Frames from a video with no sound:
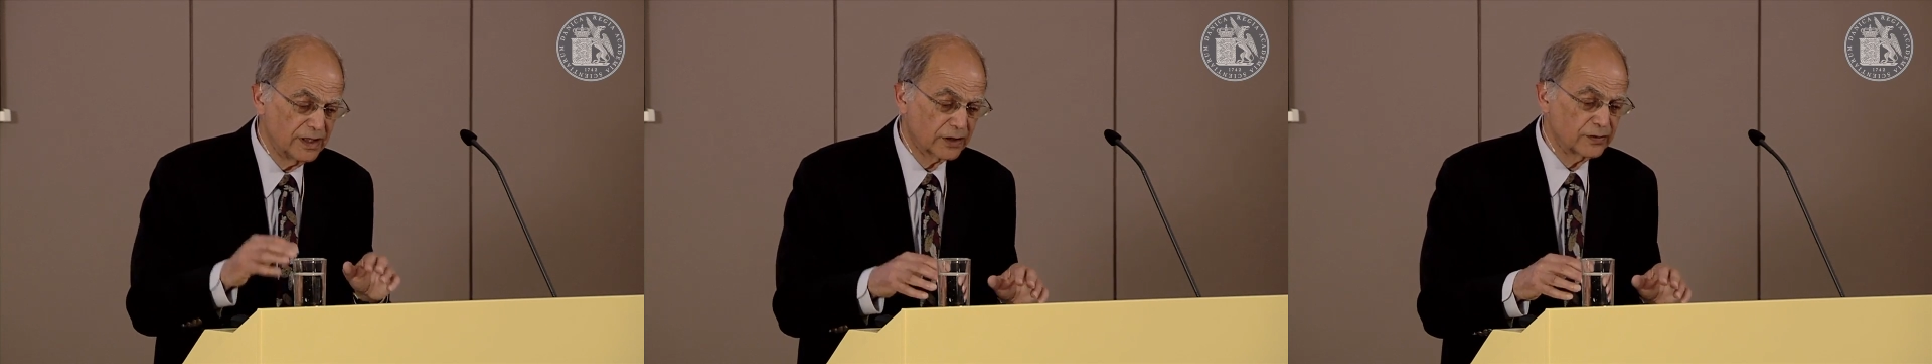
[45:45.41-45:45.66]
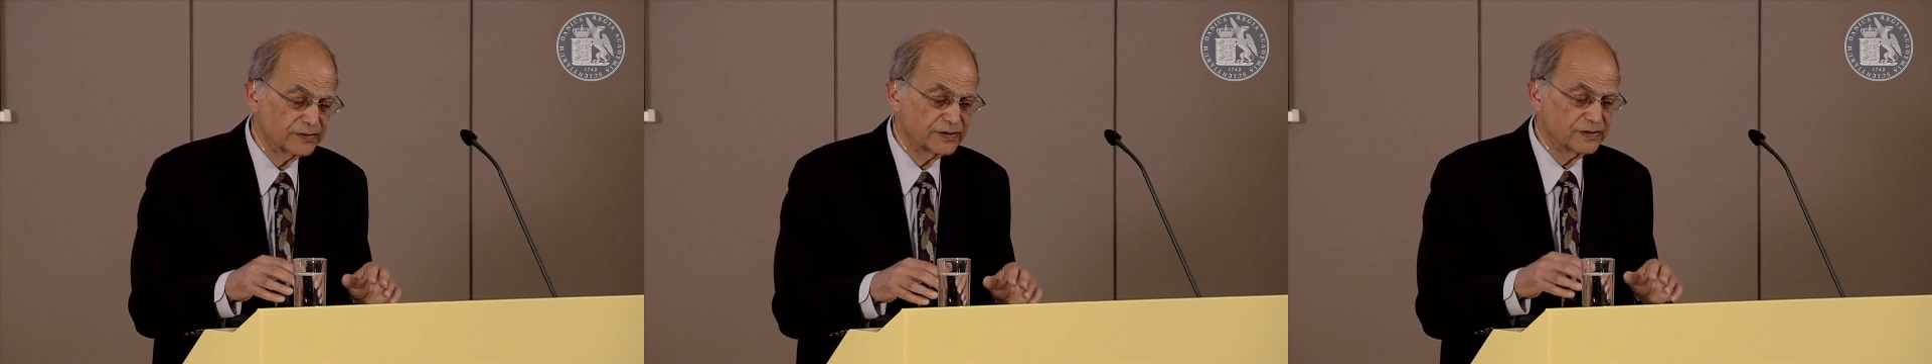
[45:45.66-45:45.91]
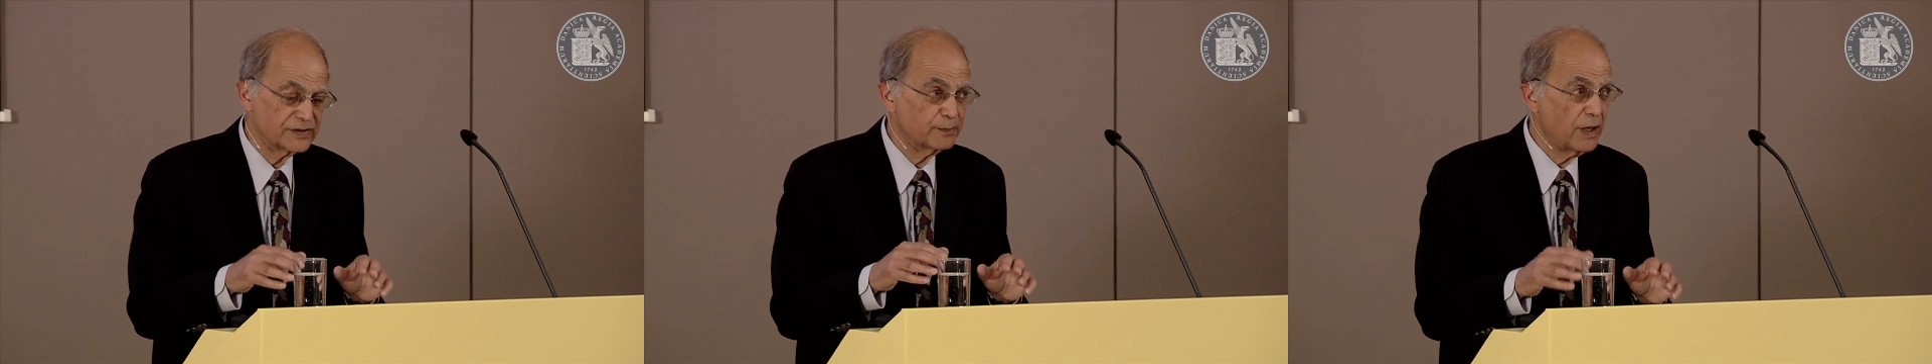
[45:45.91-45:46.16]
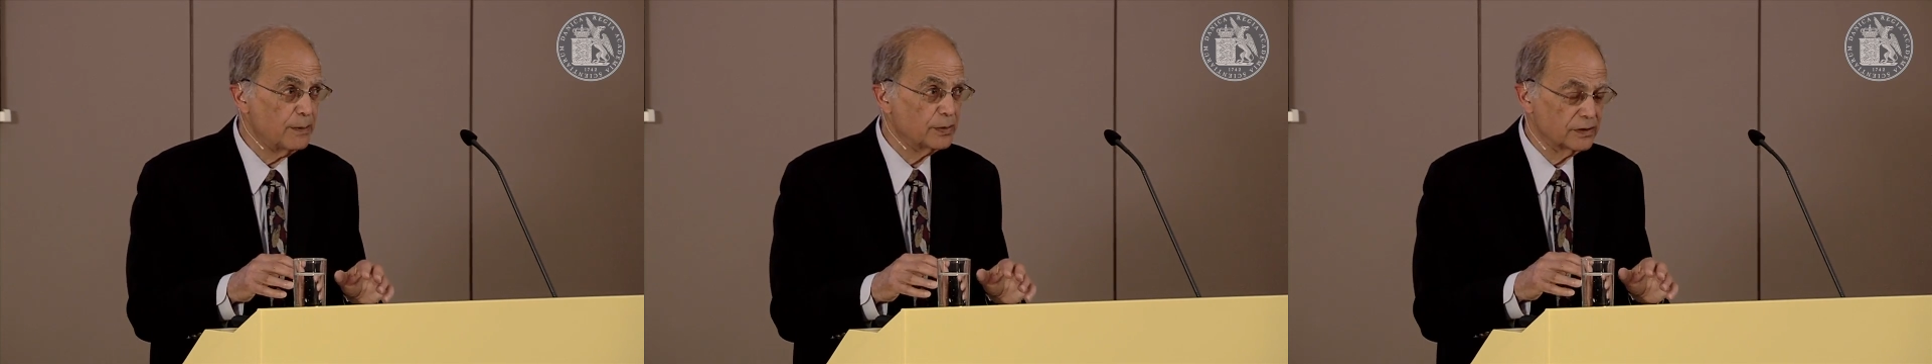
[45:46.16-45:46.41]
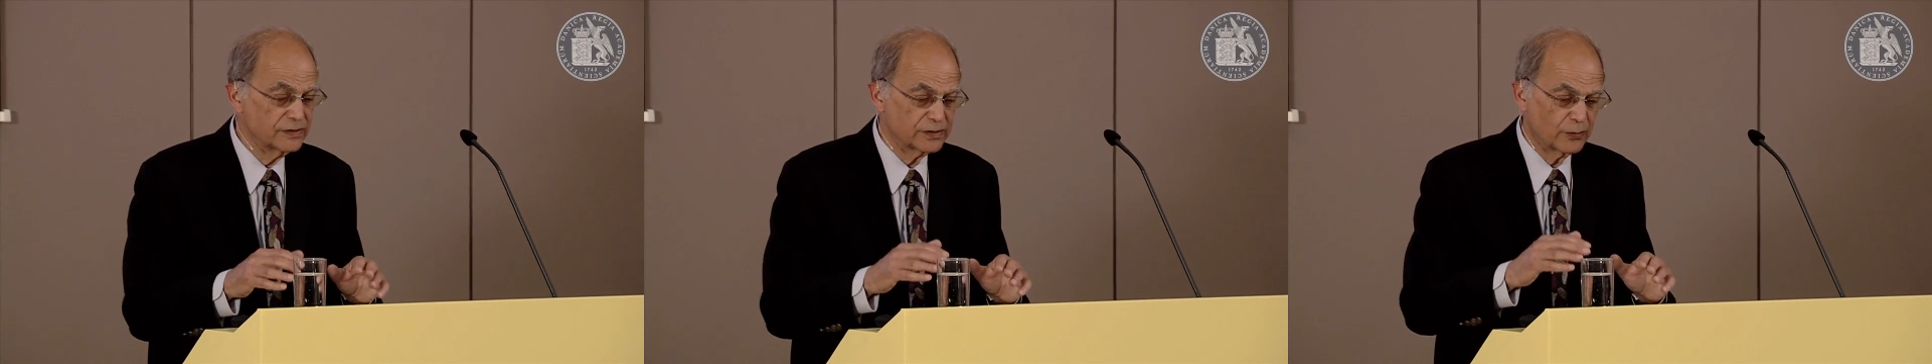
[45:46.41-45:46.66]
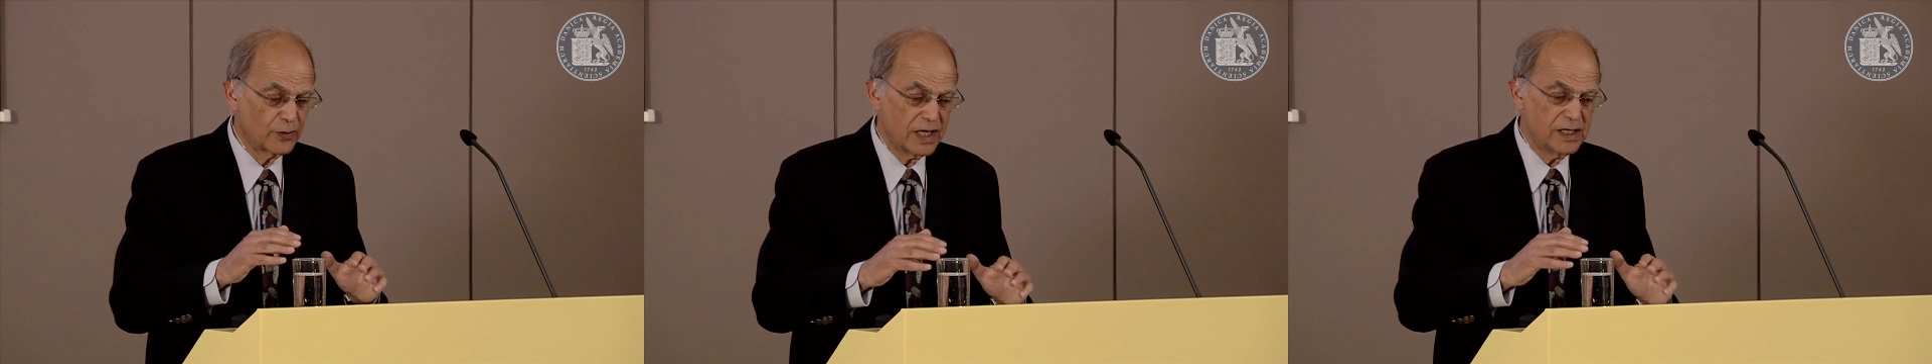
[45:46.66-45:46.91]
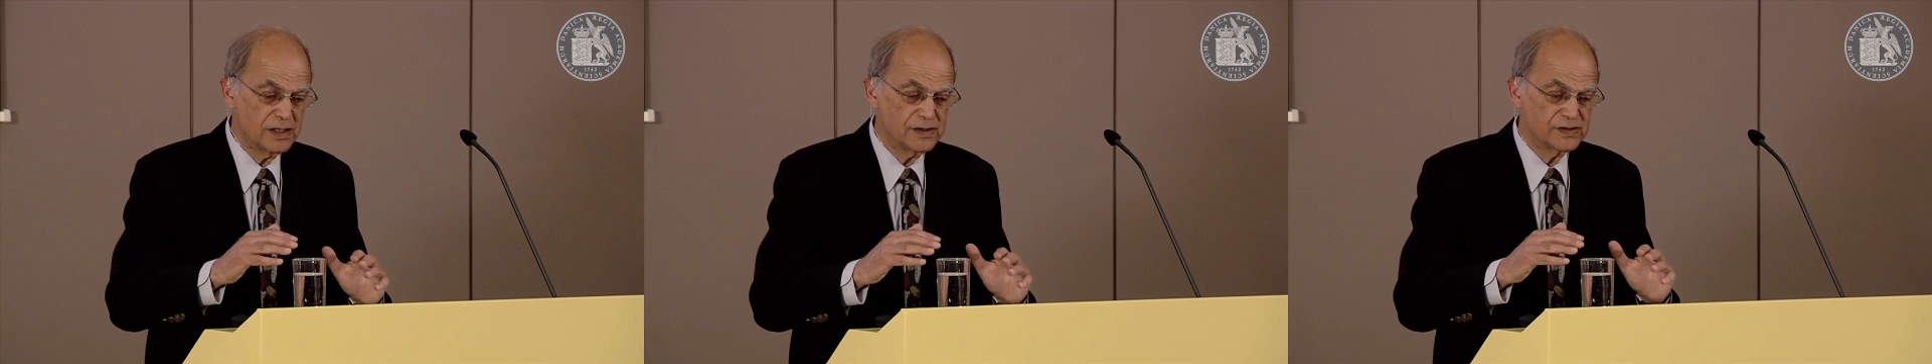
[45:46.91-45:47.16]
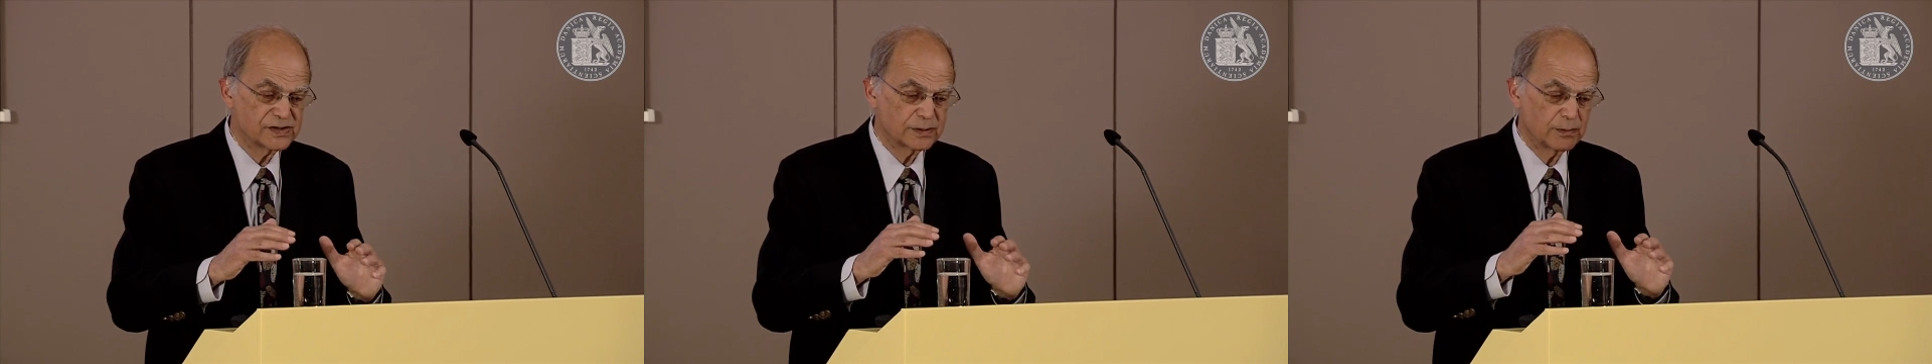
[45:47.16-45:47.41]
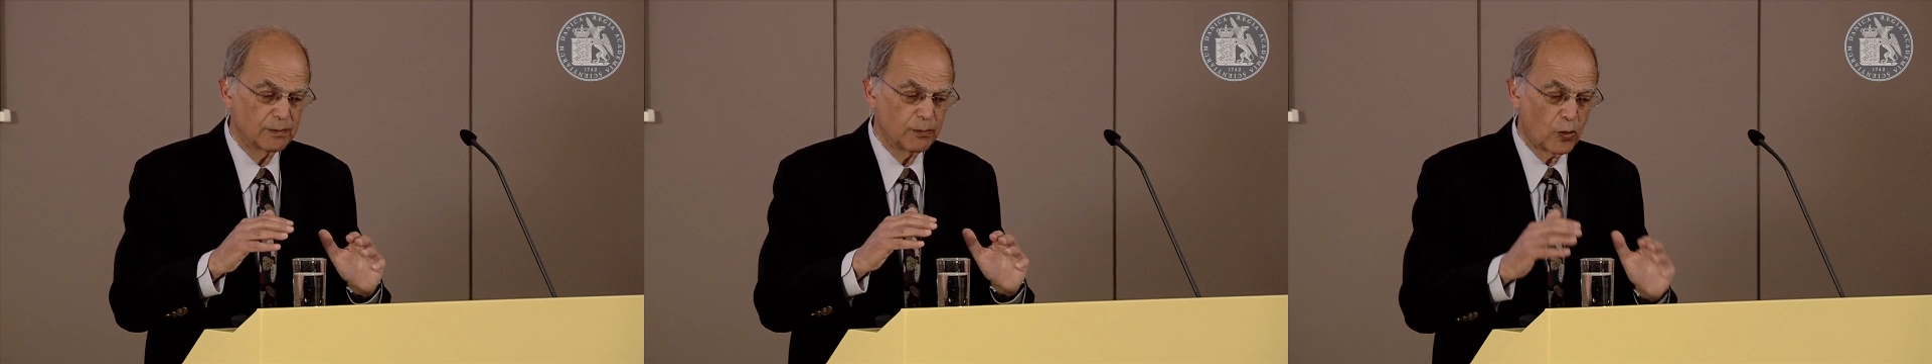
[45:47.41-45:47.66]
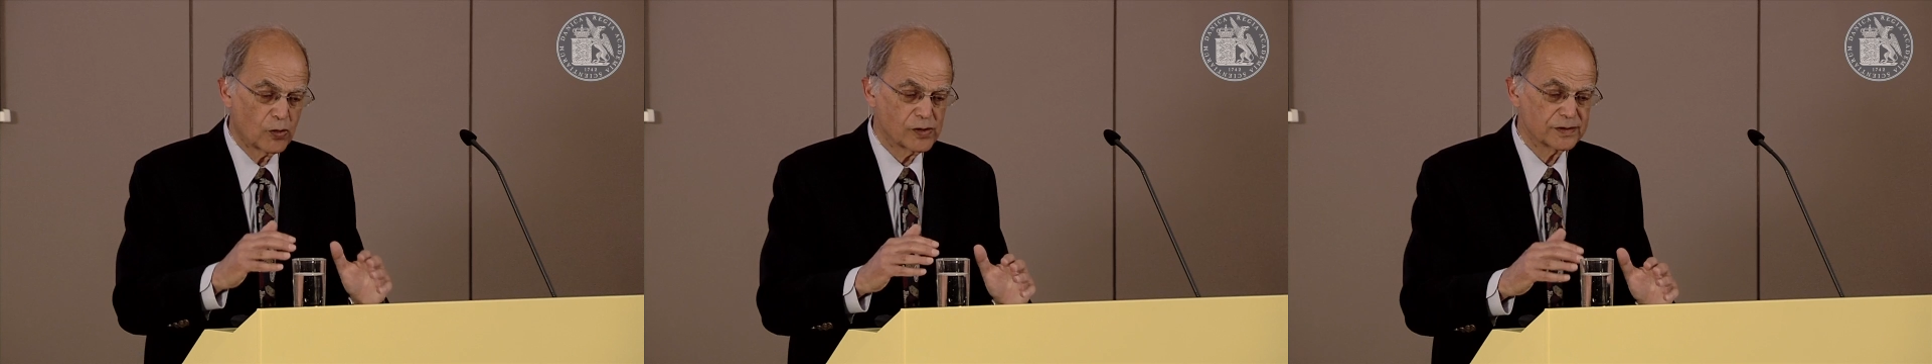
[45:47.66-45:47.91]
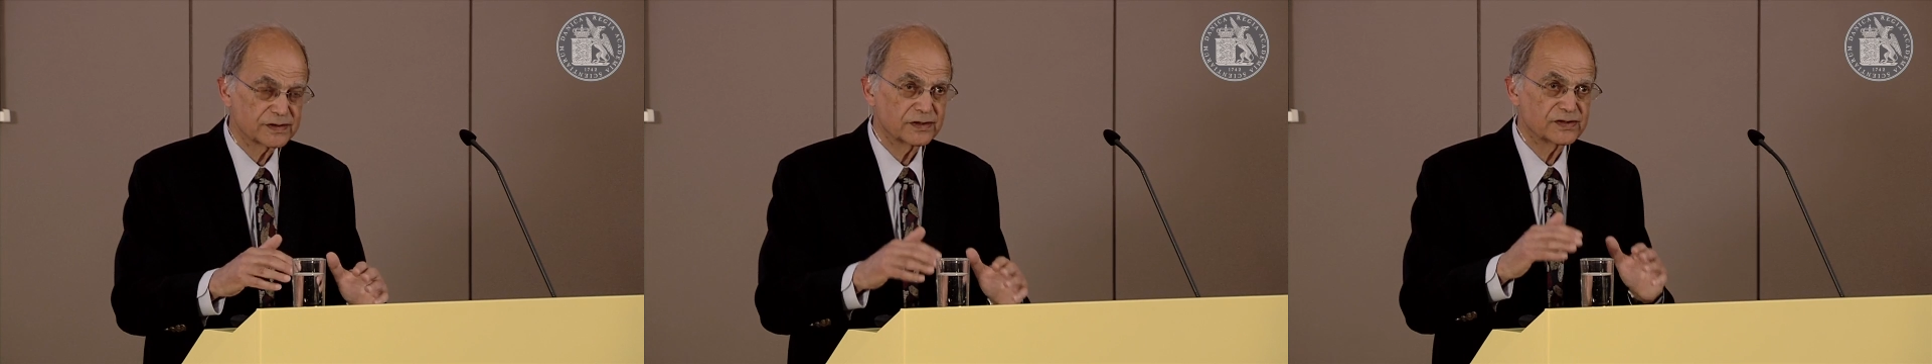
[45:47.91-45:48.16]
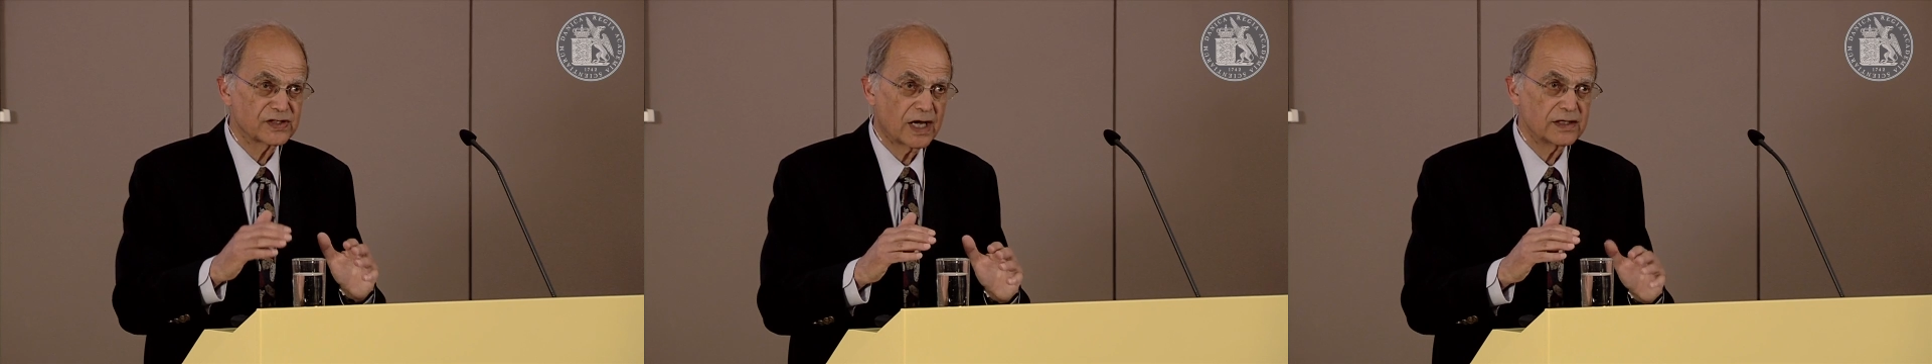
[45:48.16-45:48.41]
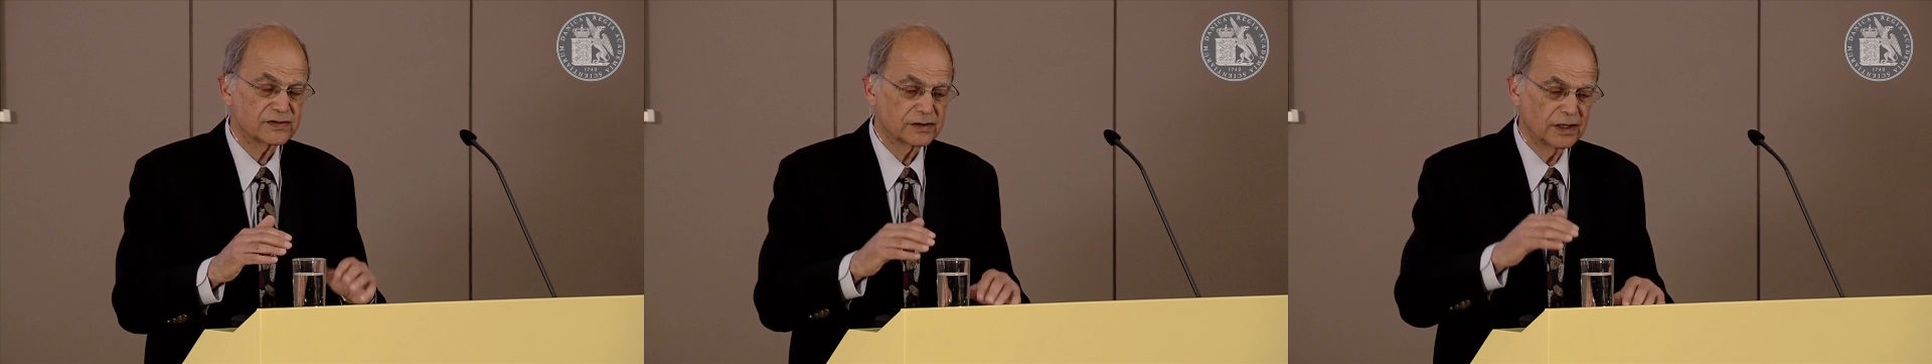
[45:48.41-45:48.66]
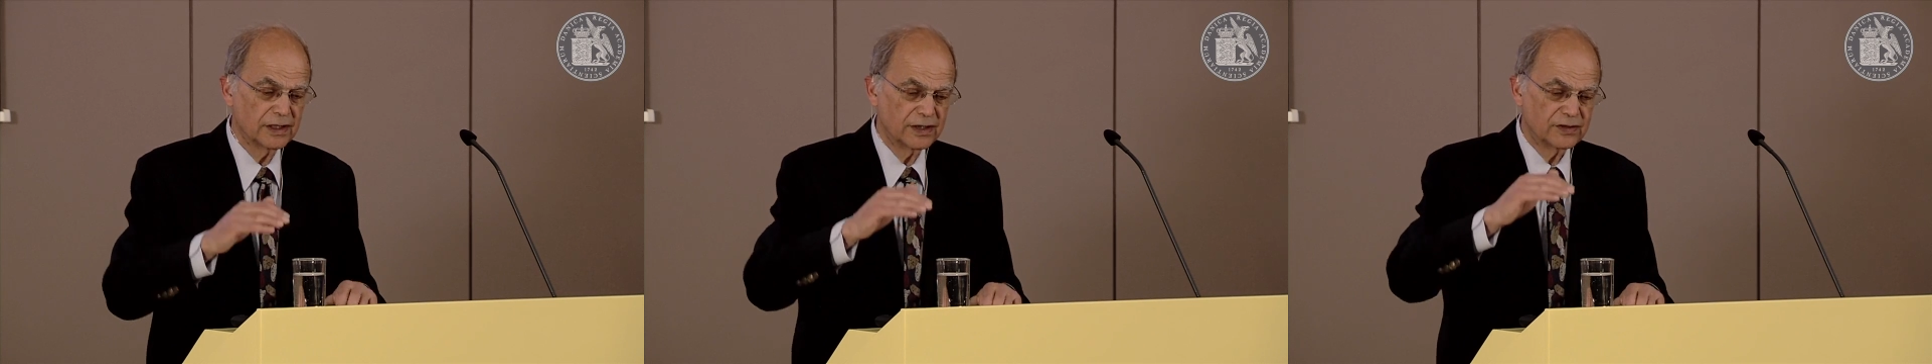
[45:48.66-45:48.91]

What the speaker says: Nicholson's papers raised Bohr's sights